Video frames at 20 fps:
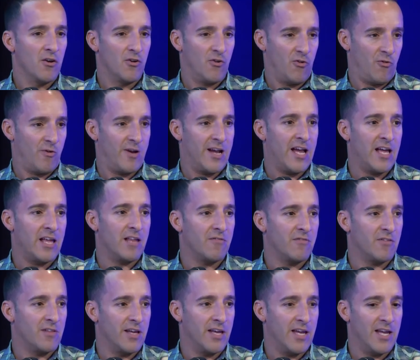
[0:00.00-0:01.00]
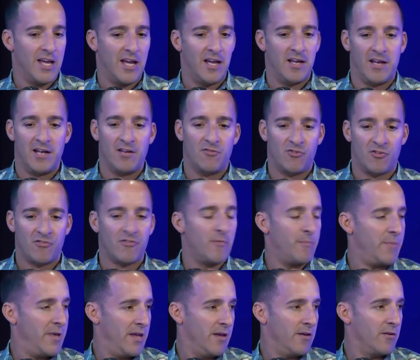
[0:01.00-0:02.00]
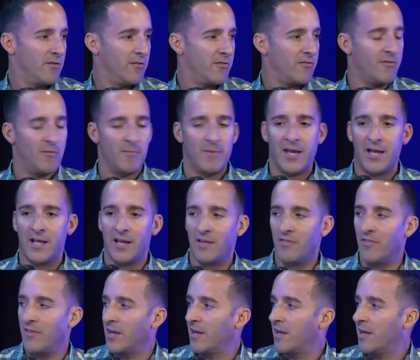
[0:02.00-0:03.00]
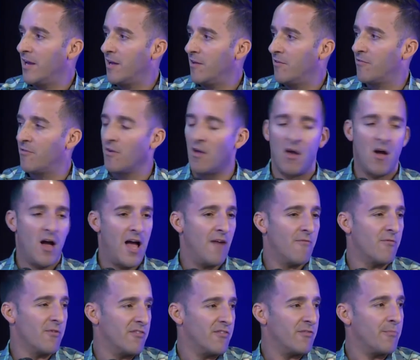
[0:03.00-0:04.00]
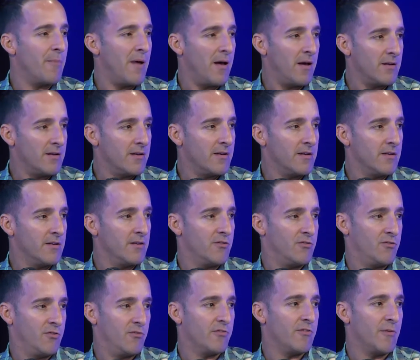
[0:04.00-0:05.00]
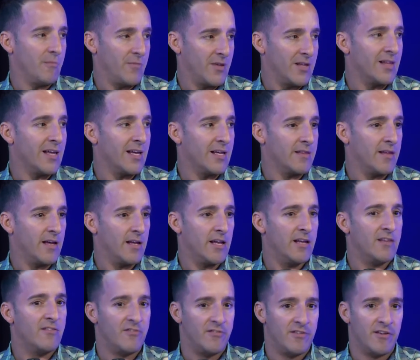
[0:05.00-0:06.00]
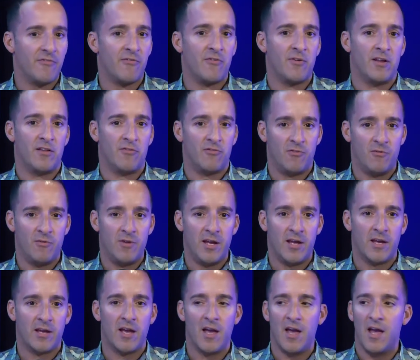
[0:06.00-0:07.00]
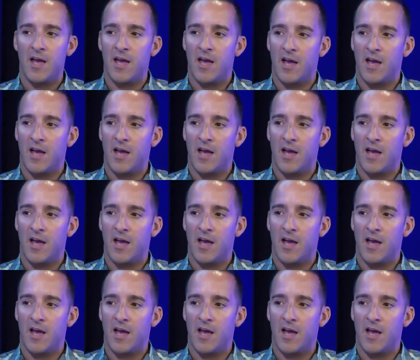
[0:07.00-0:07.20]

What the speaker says: creatively it just appeals to me, and I think kids have responded to something like that. It's different, it's unique.